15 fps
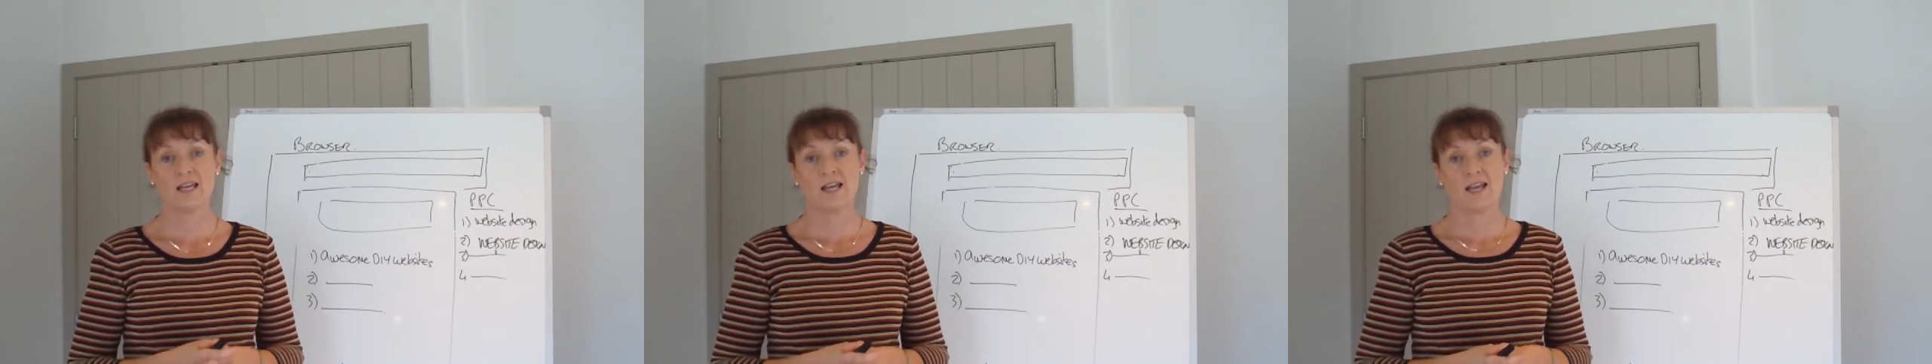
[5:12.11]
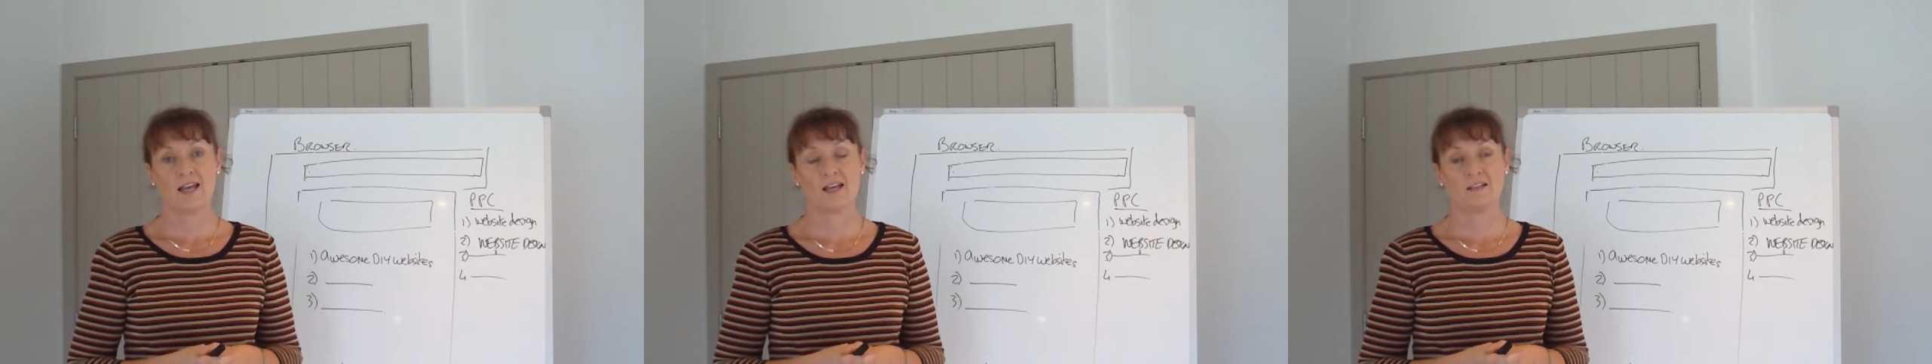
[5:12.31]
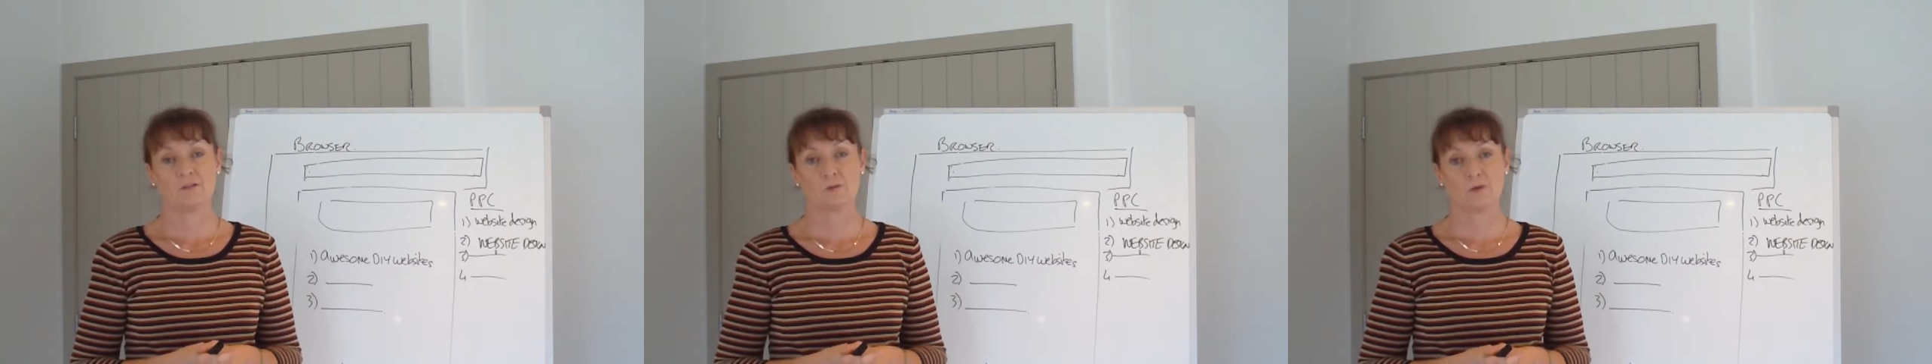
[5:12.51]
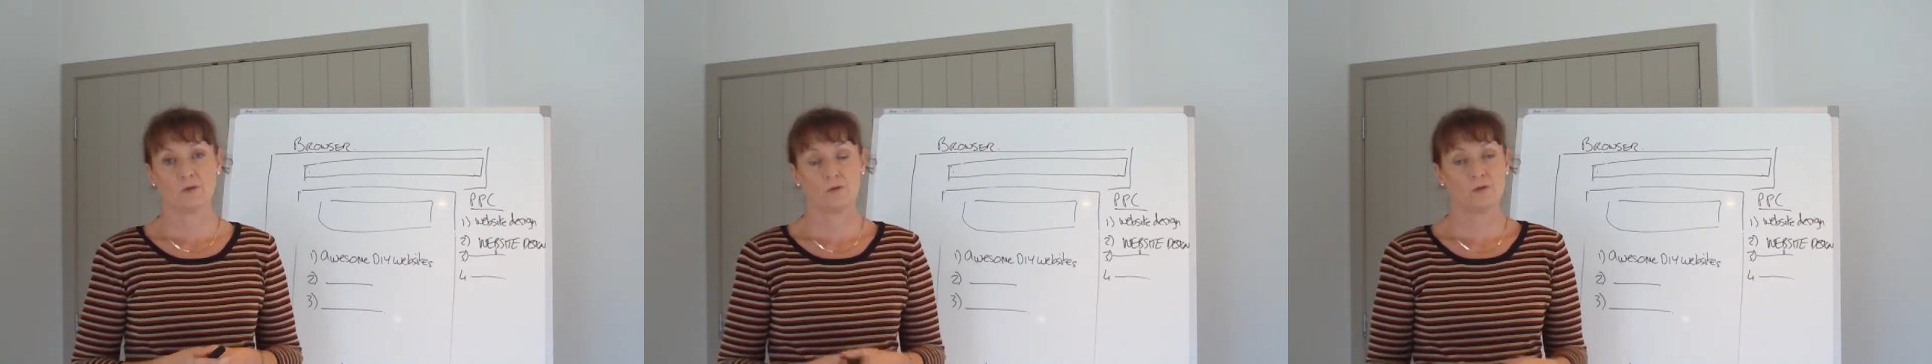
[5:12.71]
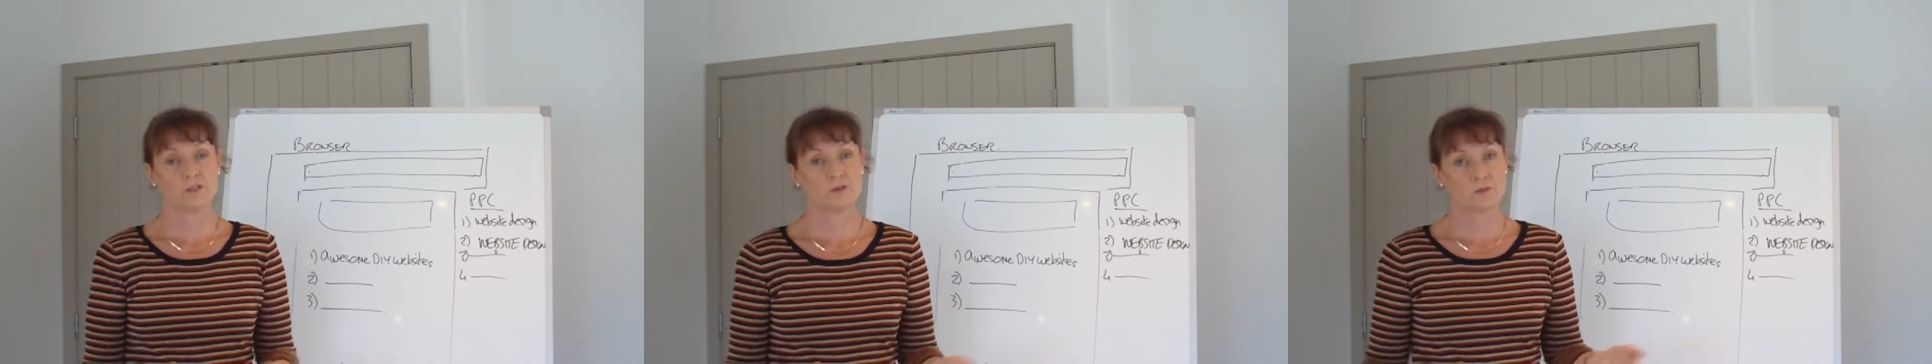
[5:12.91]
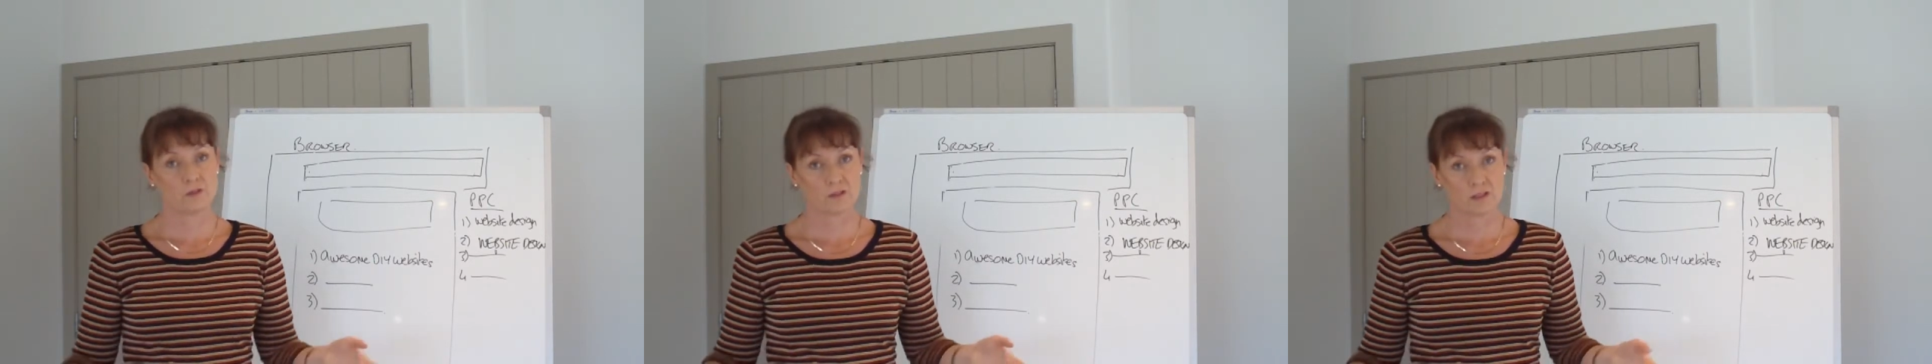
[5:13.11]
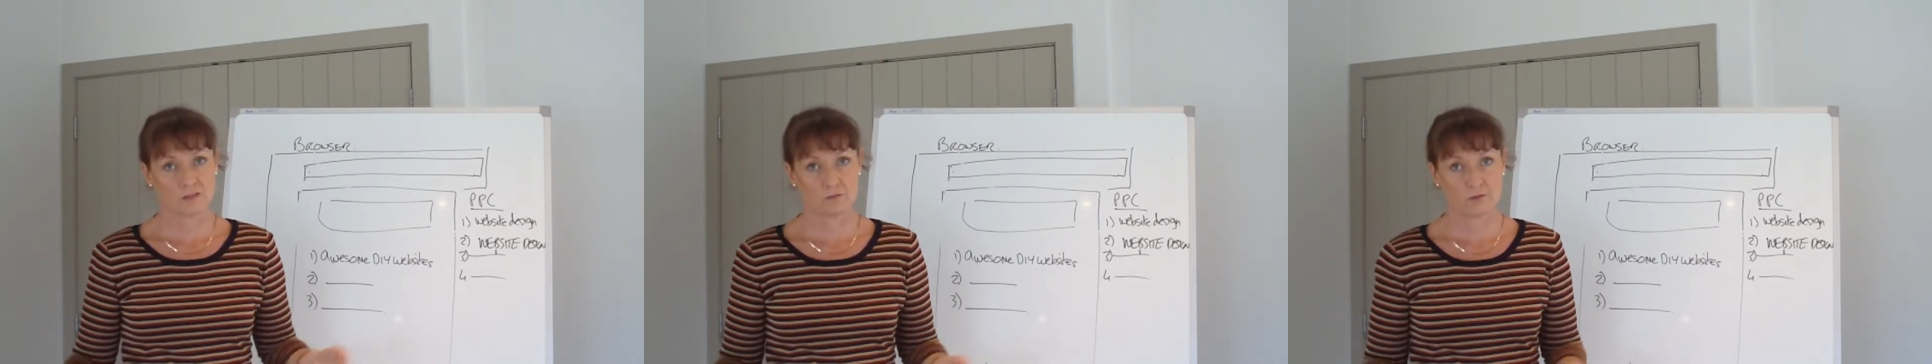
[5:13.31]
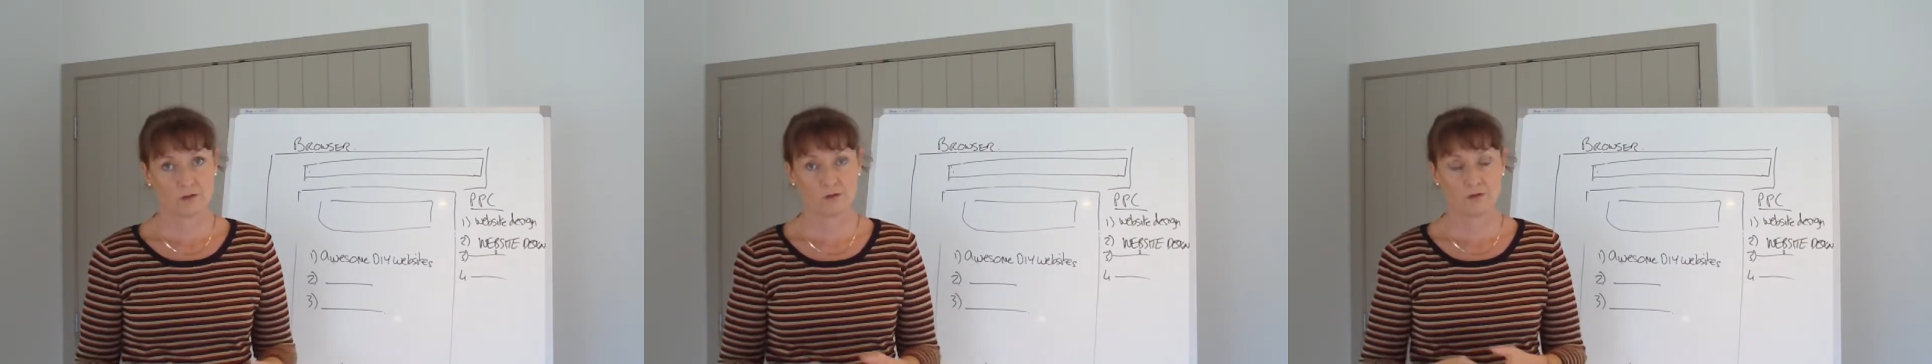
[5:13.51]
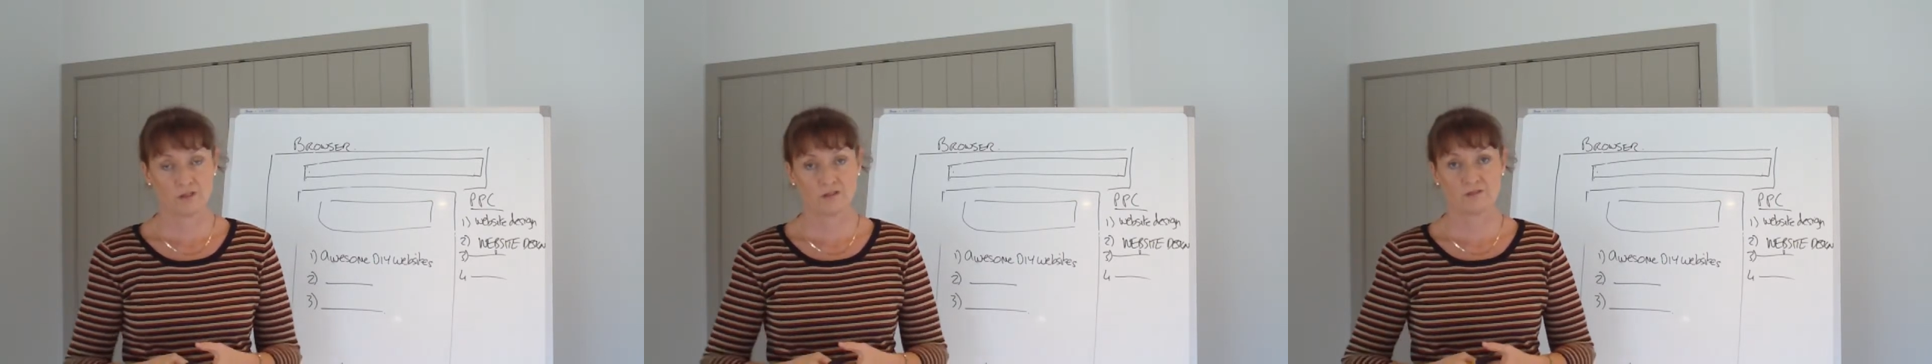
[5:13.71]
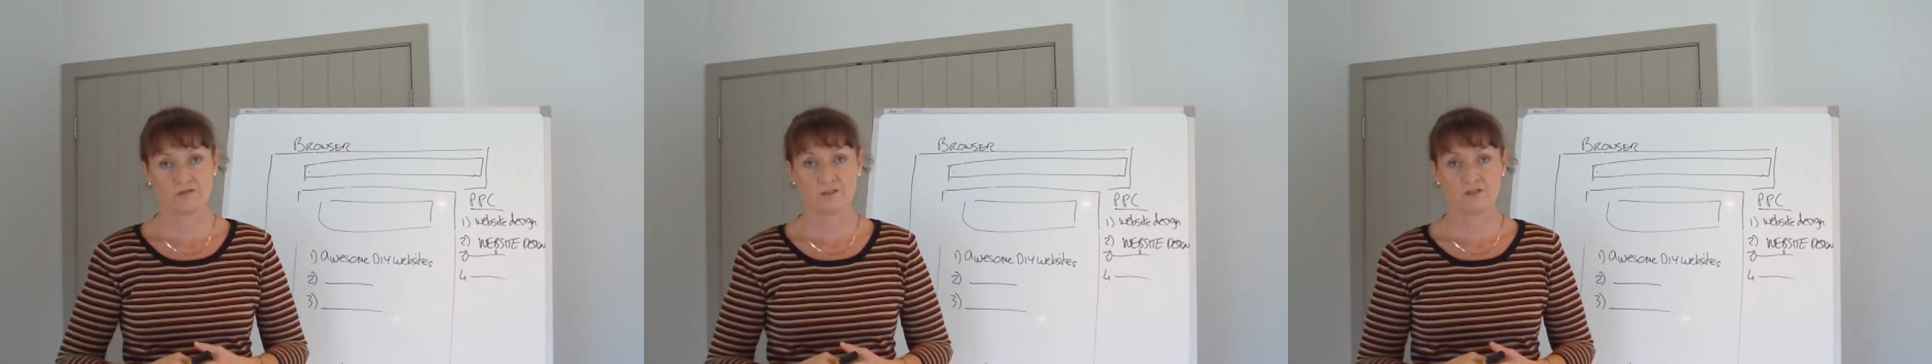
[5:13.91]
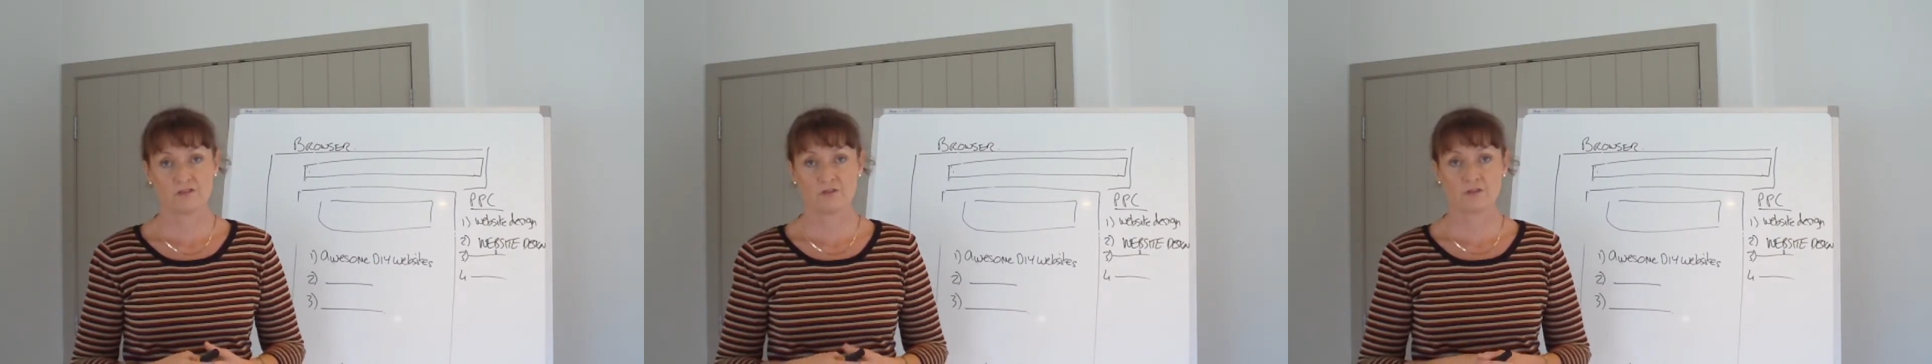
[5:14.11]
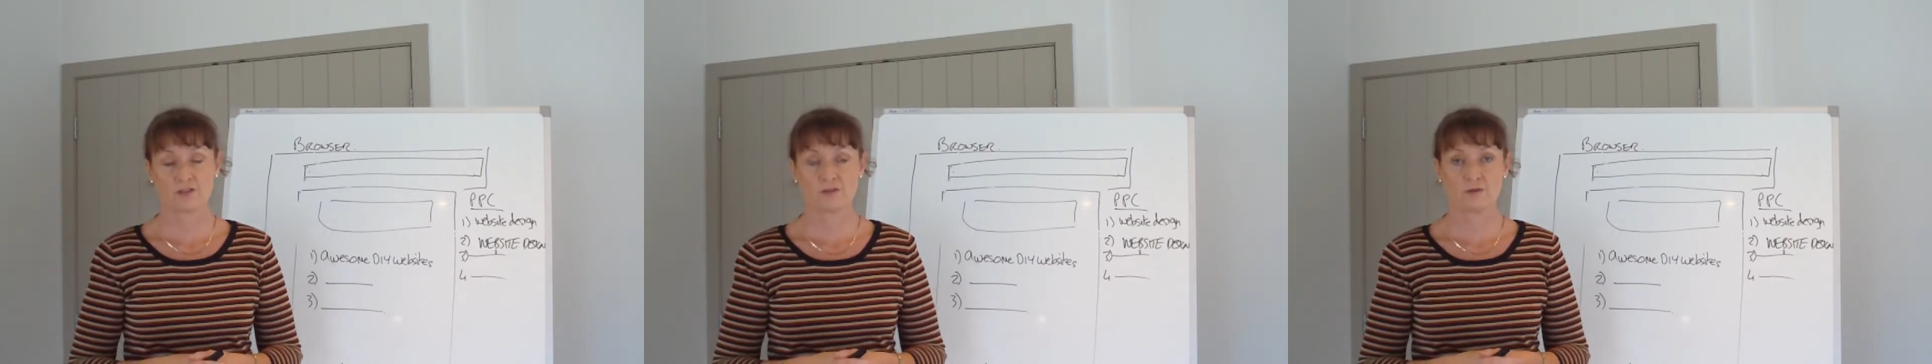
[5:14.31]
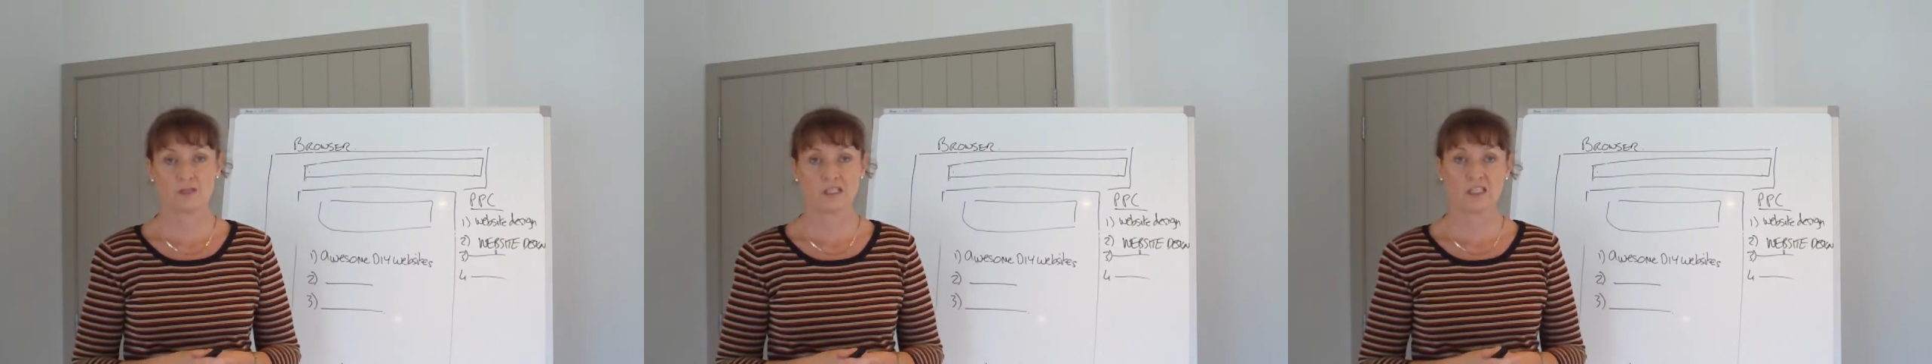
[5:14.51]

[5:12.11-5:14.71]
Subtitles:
And we always welcome new individuals who are